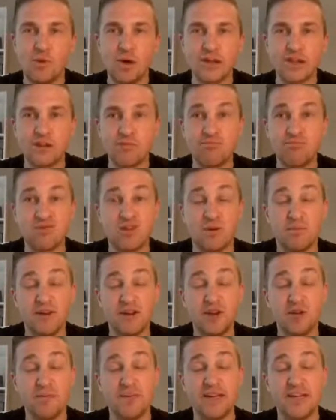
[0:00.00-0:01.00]
what probably
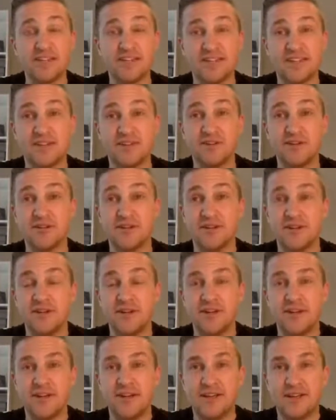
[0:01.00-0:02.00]
could be considered,
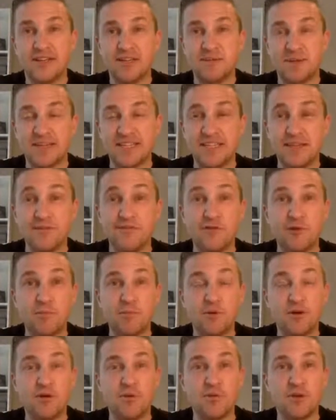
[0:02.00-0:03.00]
especially in
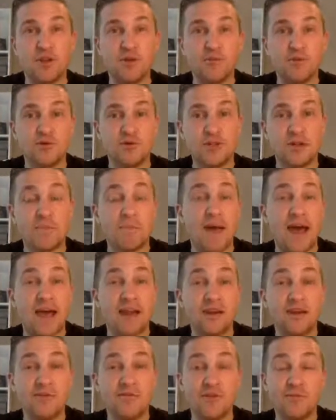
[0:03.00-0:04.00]
football, one of the most
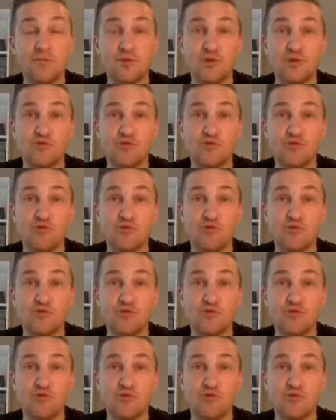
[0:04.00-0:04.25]
competitive and